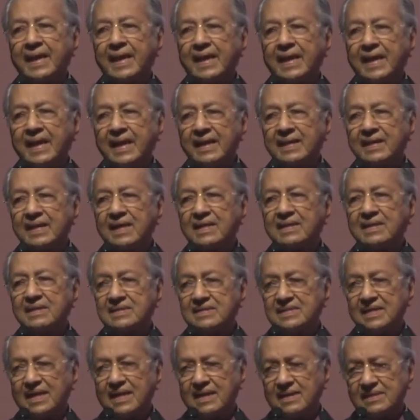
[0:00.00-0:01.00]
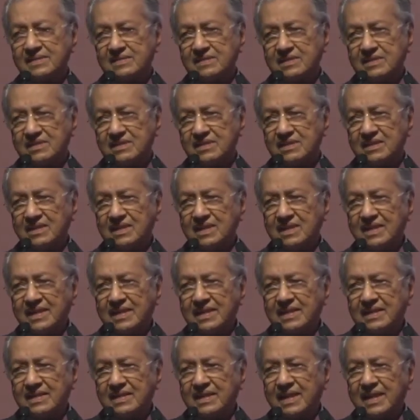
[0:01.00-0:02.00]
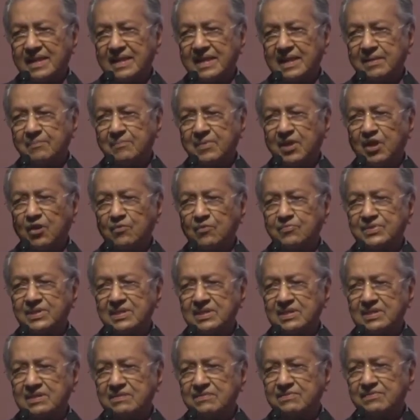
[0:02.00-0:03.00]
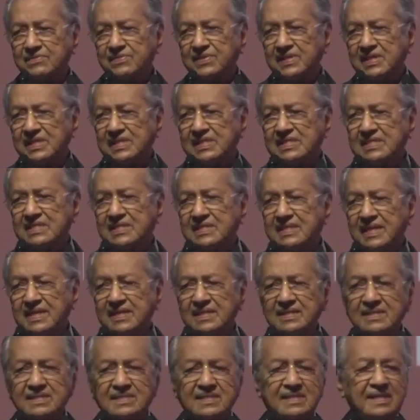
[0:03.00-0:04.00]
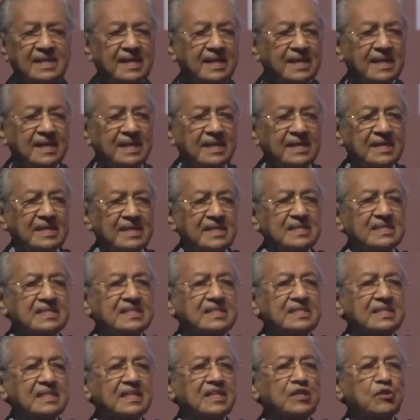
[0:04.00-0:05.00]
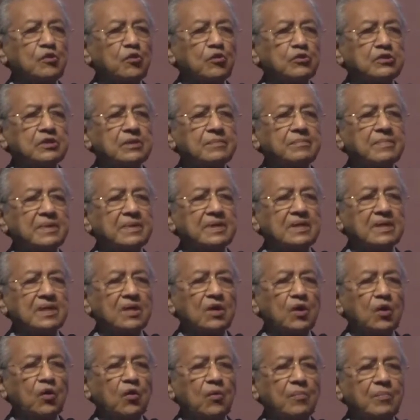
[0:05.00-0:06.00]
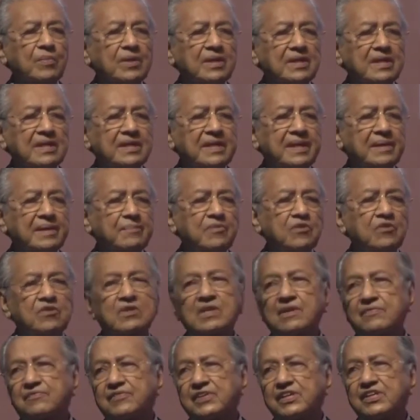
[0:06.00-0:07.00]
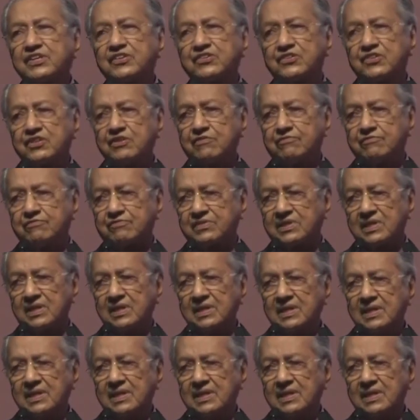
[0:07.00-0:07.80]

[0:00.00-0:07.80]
Another challenge that can be observed these days is the notable global demographic shift.